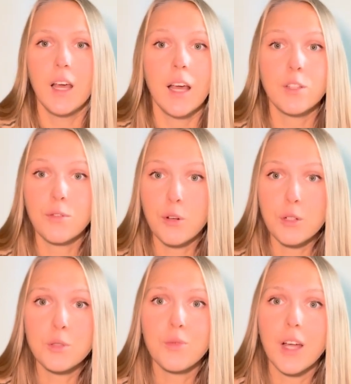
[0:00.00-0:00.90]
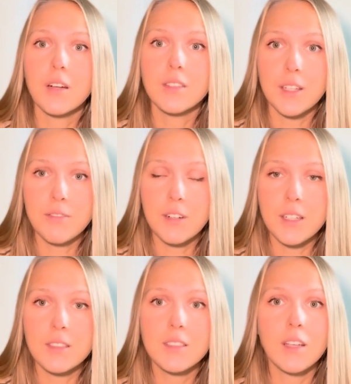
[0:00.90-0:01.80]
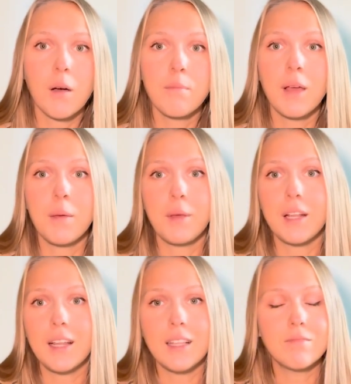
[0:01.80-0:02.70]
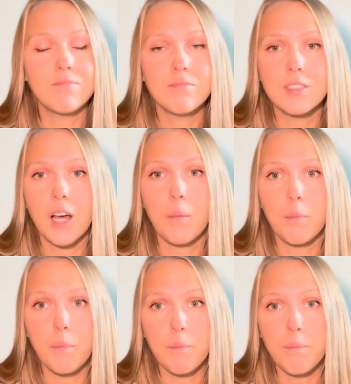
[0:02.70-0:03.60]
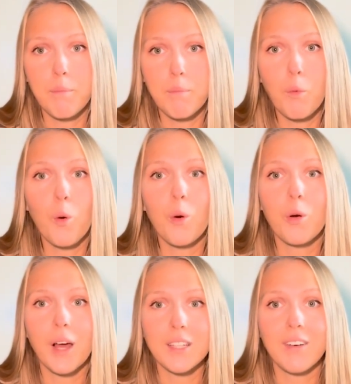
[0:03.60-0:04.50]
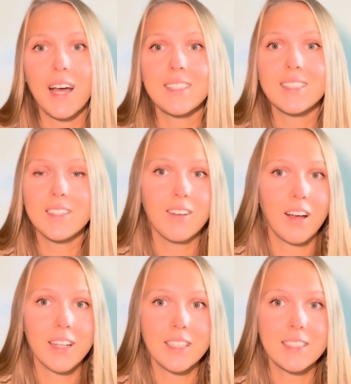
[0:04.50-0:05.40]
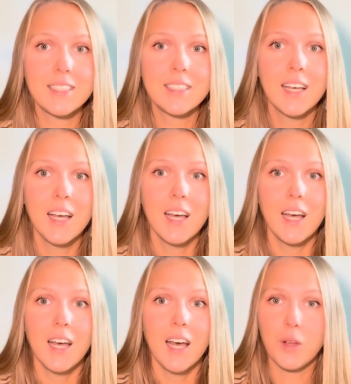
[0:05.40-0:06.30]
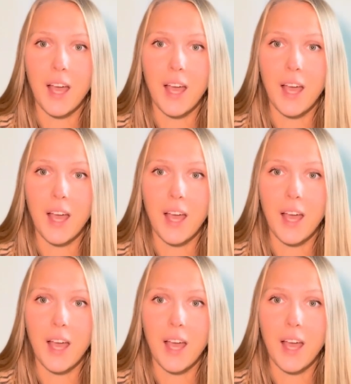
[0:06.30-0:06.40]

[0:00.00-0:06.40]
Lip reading: And of course we are different. Some maybe need some more advanced guidance. We